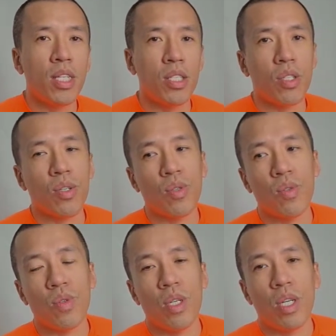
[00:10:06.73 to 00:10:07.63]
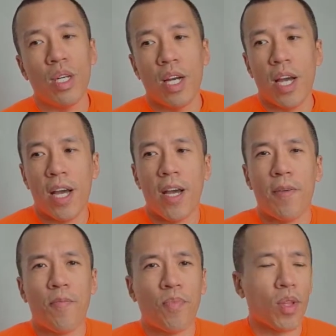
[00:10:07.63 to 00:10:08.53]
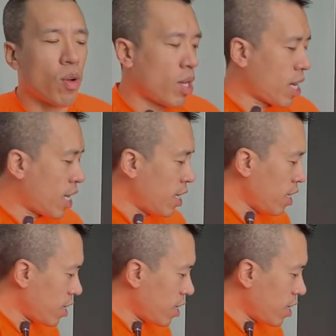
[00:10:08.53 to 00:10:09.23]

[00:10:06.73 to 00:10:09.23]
So Another